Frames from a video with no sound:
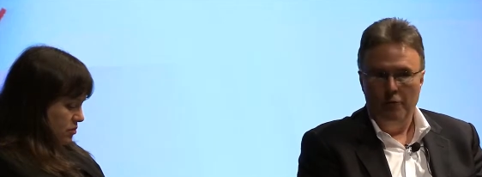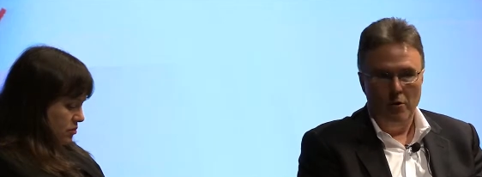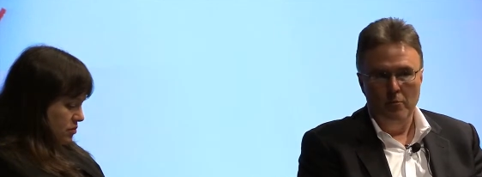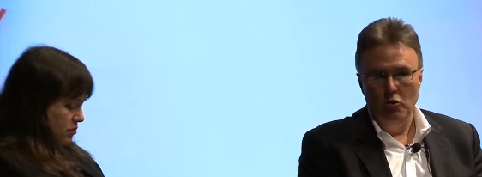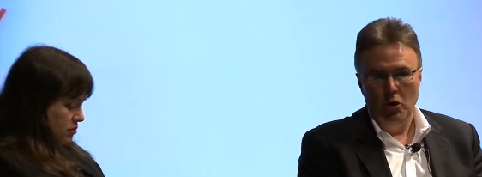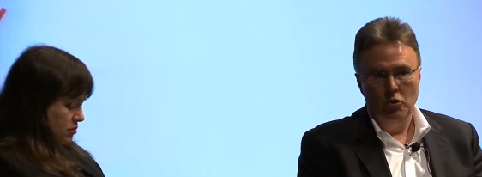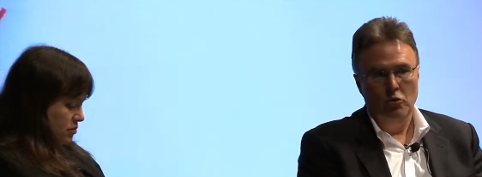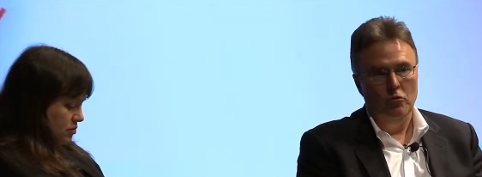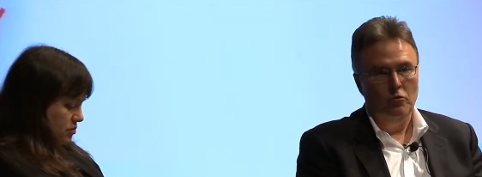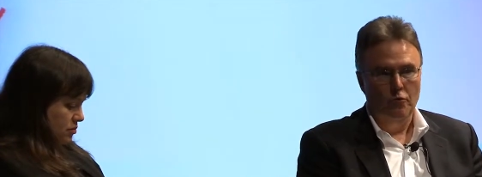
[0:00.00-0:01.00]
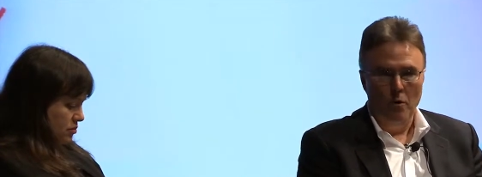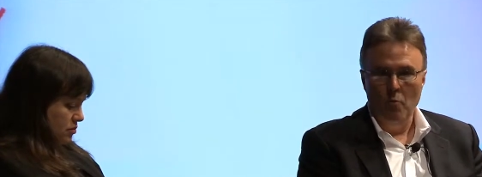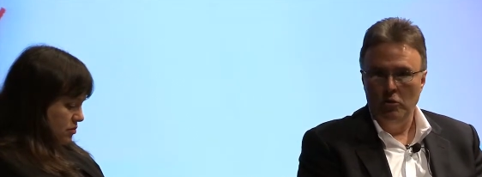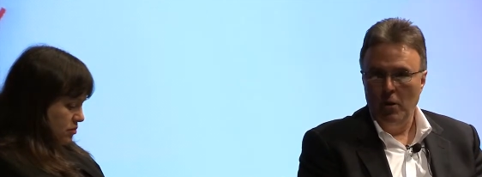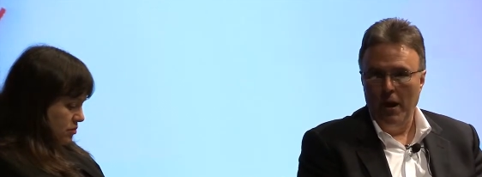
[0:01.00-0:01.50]
Speaker 1: from gestures,
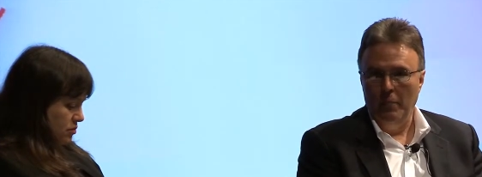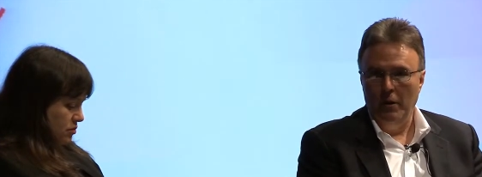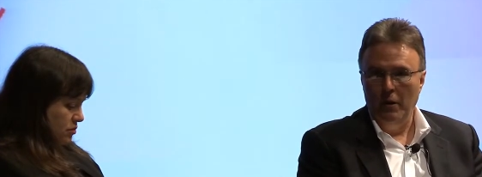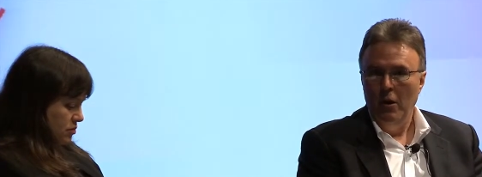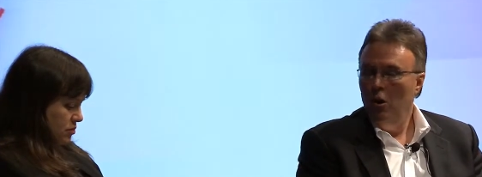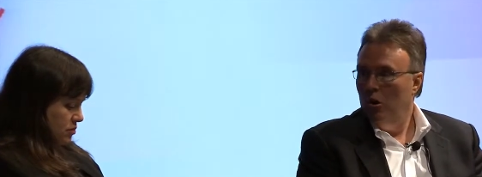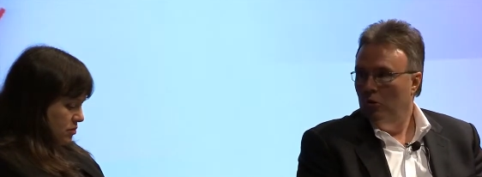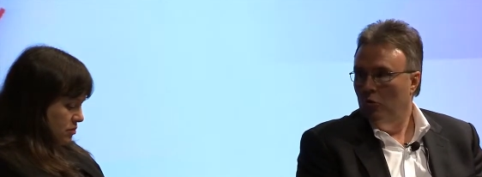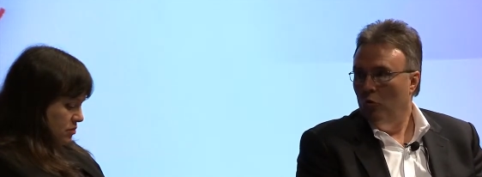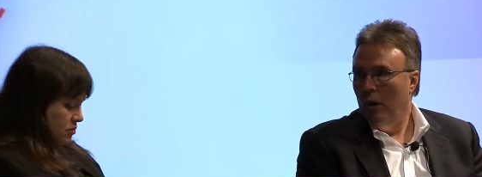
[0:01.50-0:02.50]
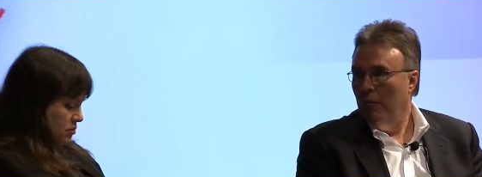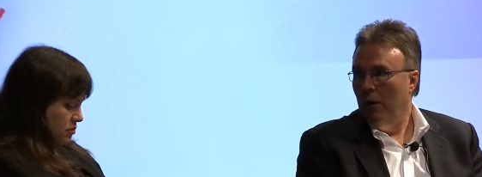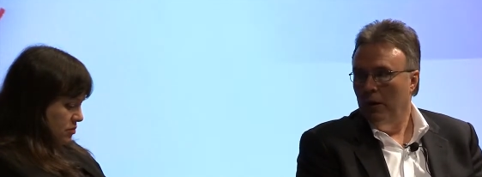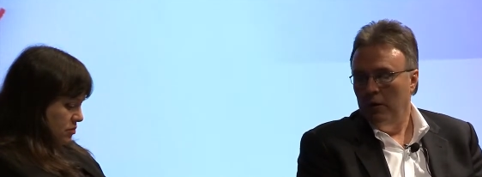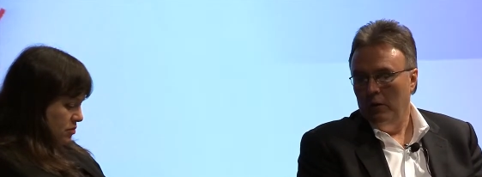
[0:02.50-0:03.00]
from what's happening, to try and
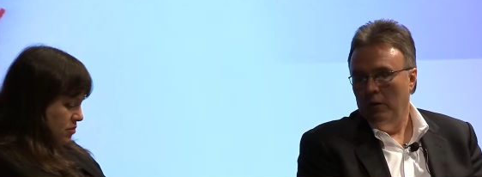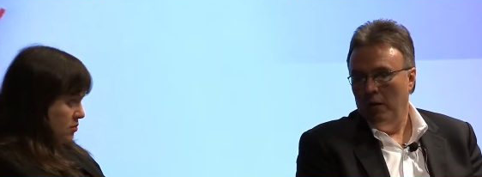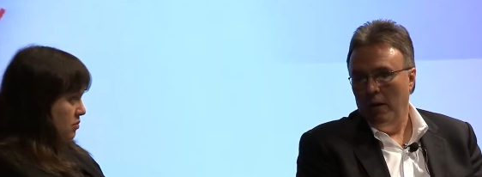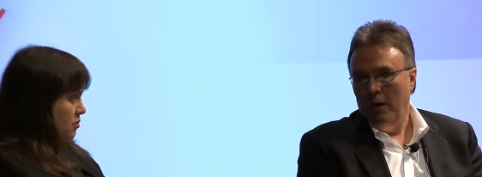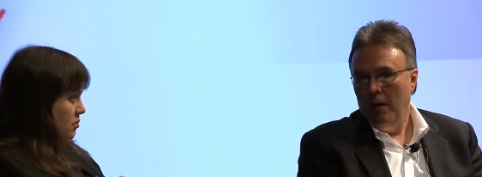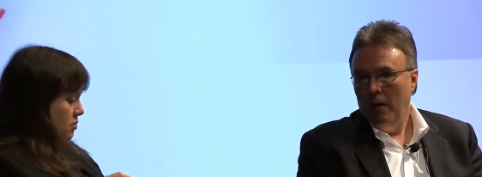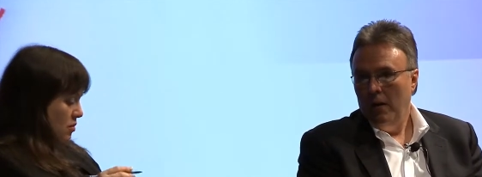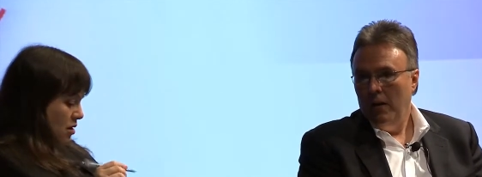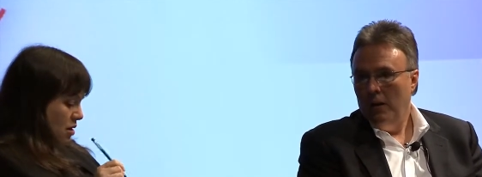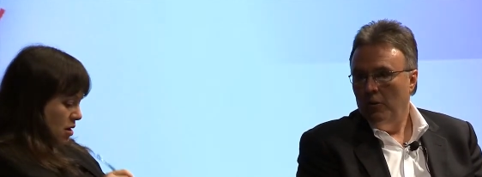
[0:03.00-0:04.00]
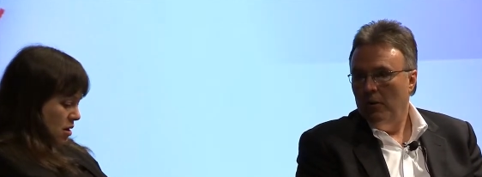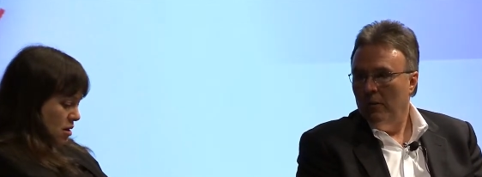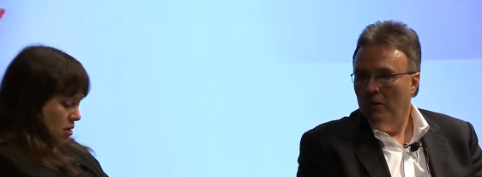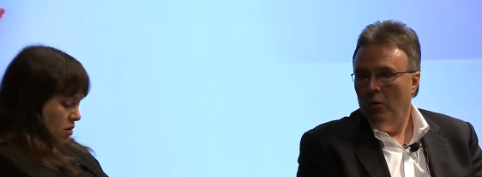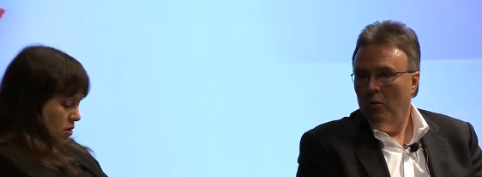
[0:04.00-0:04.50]
make it,
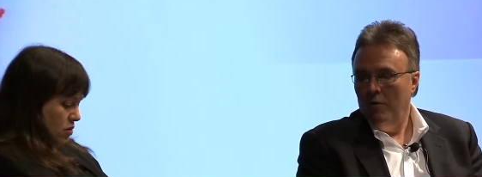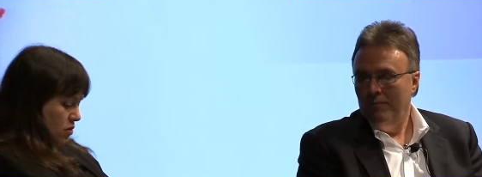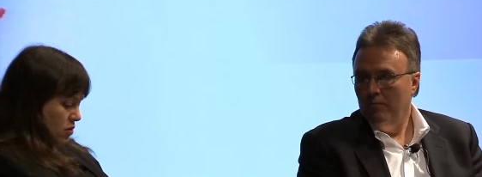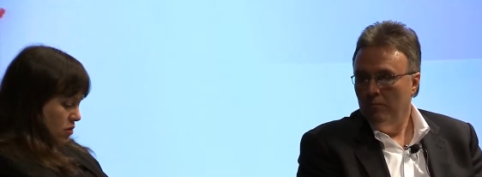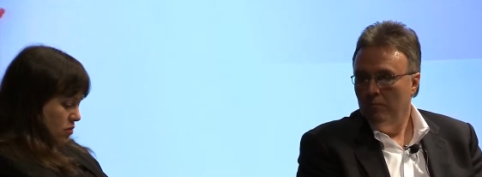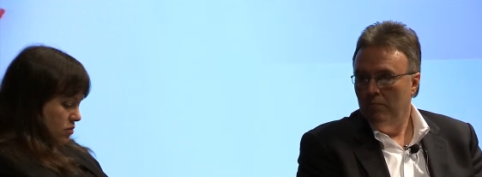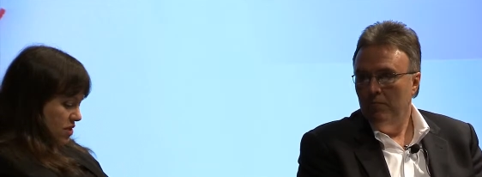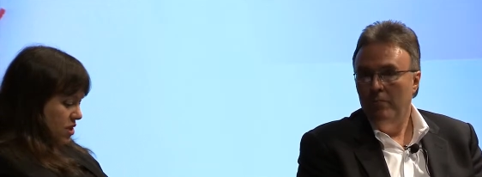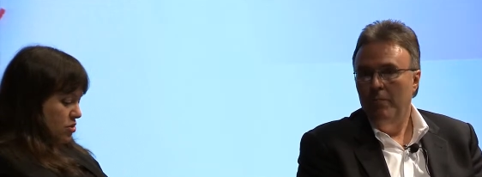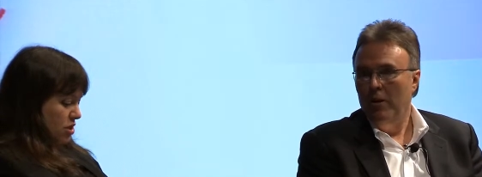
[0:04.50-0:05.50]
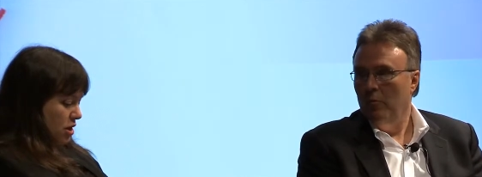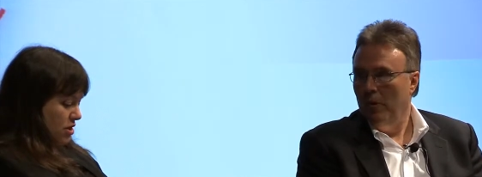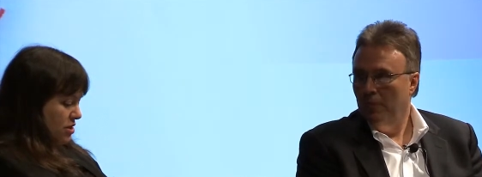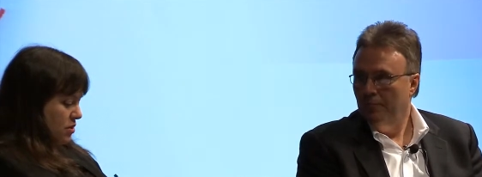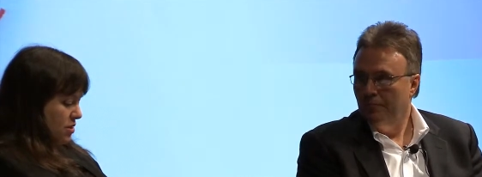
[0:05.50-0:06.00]
you know.
Speaker 2: What's interesting
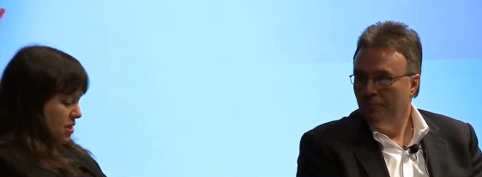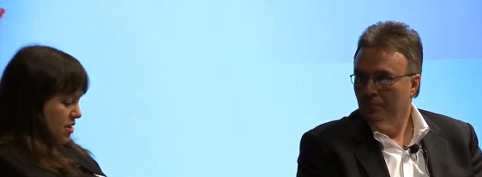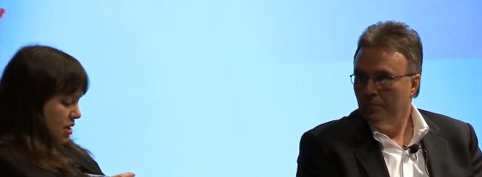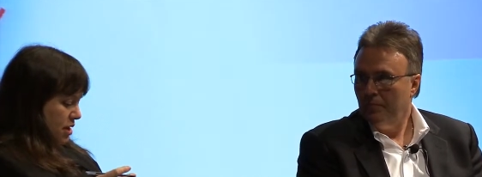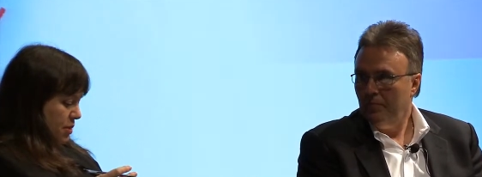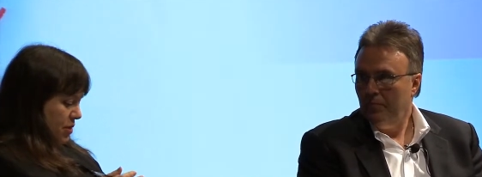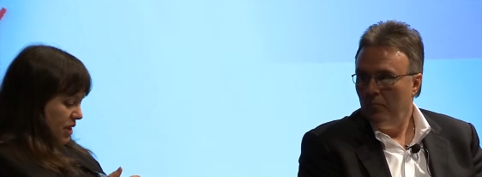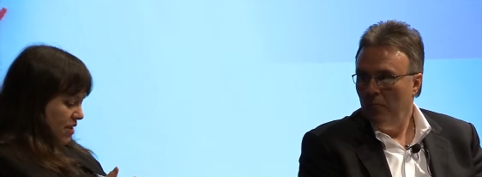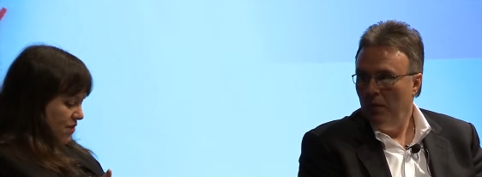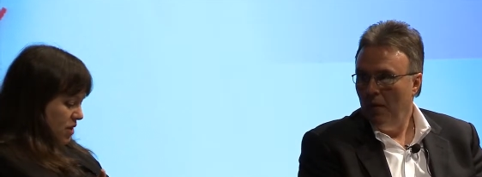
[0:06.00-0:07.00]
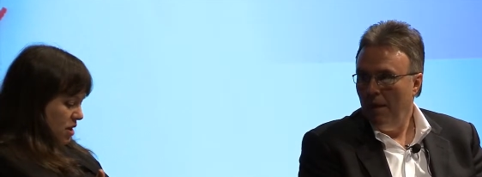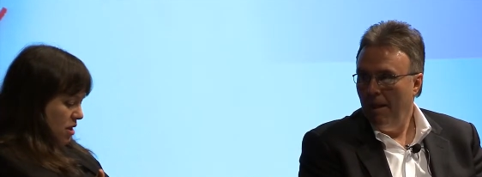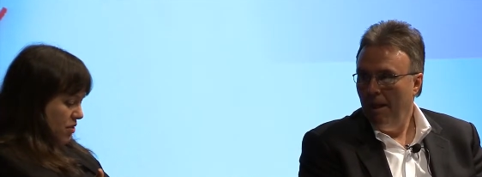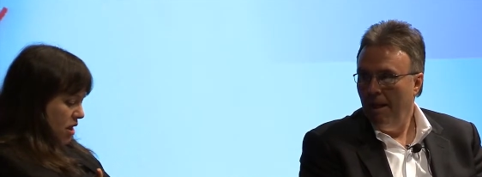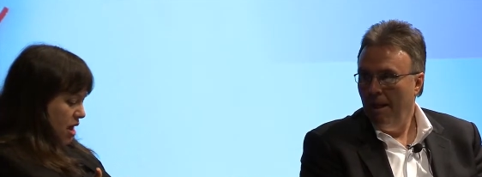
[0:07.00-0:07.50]
also is that I believe
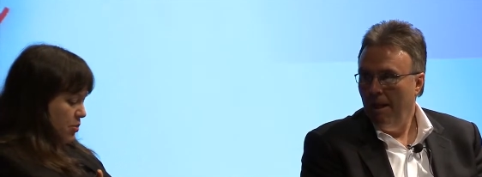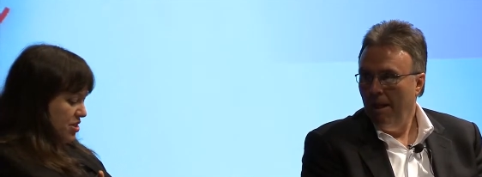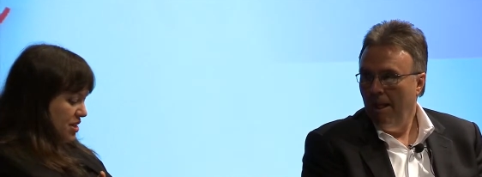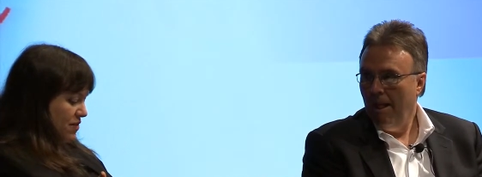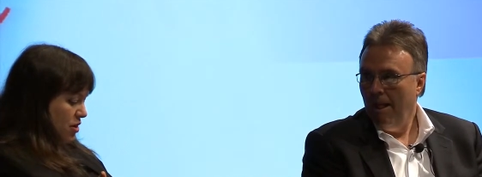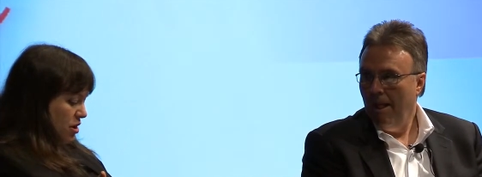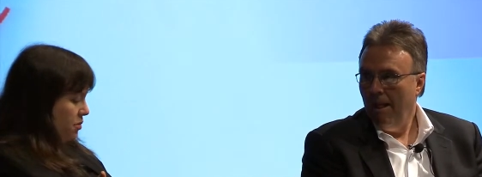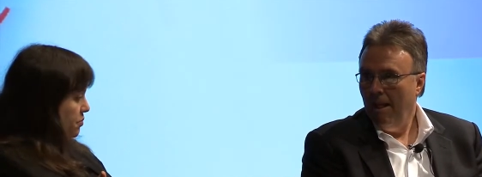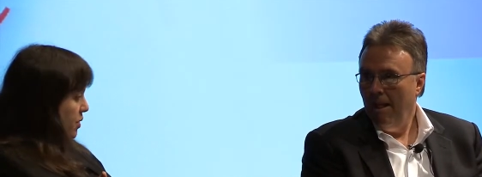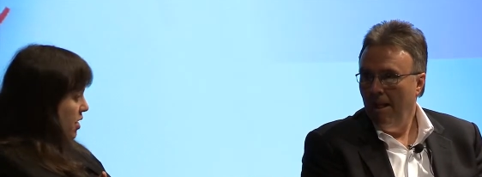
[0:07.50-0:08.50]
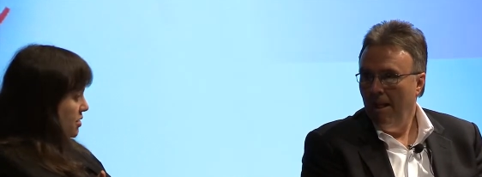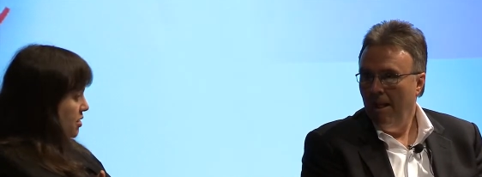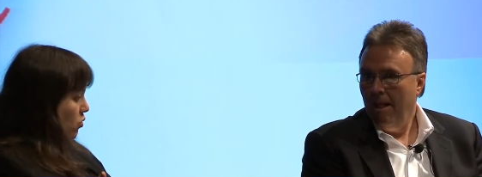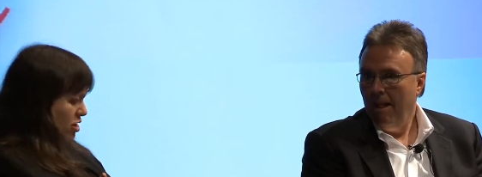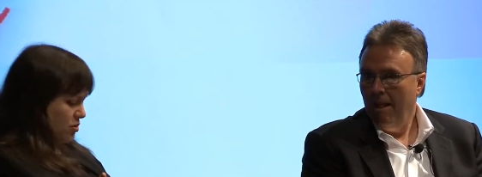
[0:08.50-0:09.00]
the hybrid DVR box
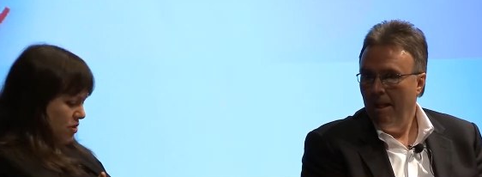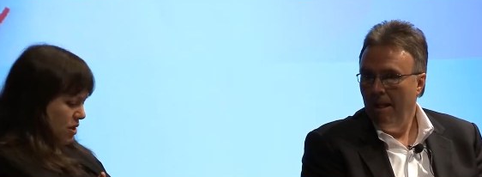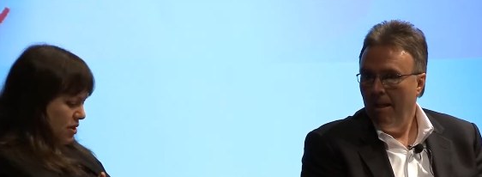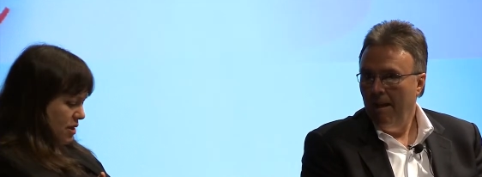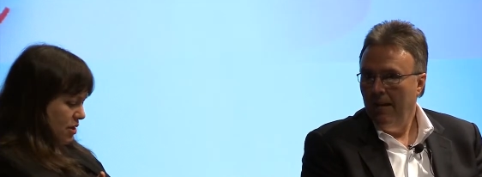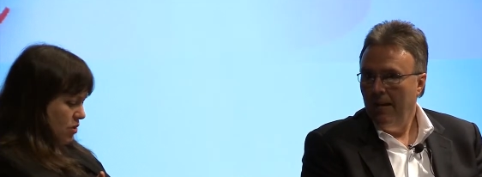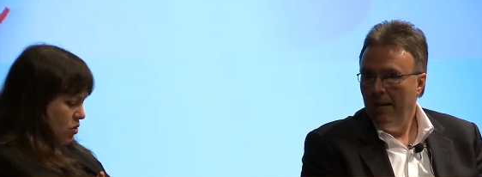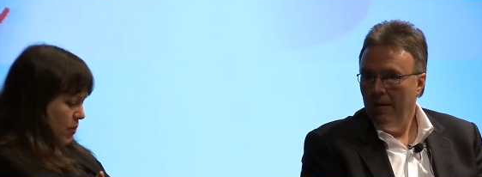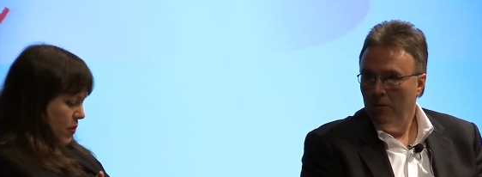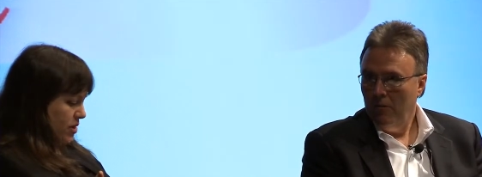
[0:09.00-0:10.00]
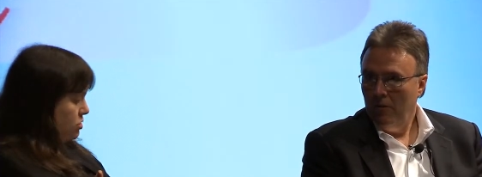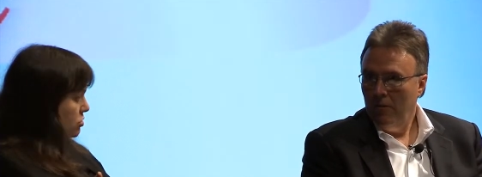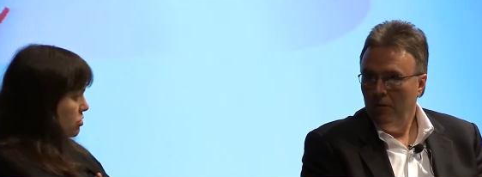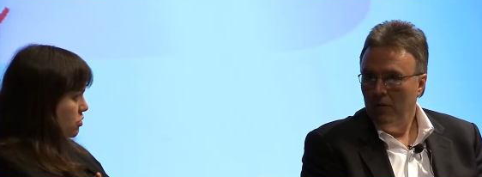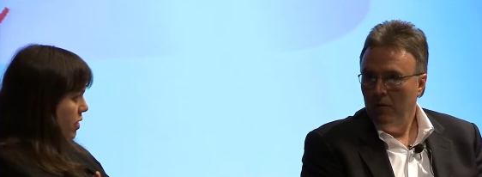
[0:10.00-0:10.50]
that works with it incorporates
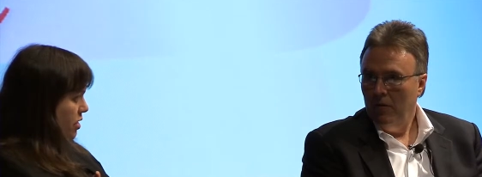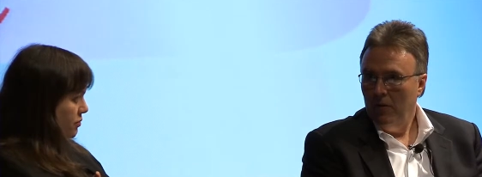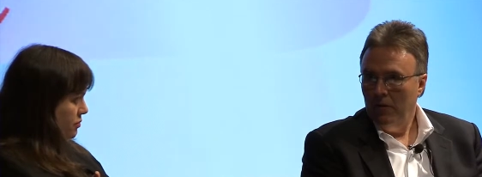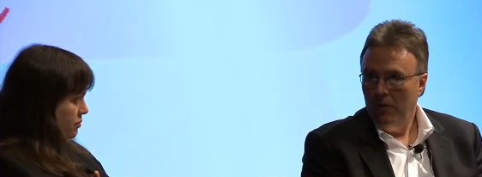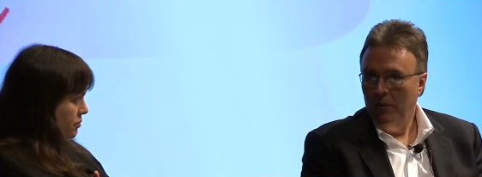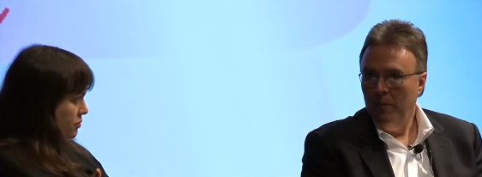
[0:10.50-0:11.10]
true two-way.
Speaker 1: Yeah.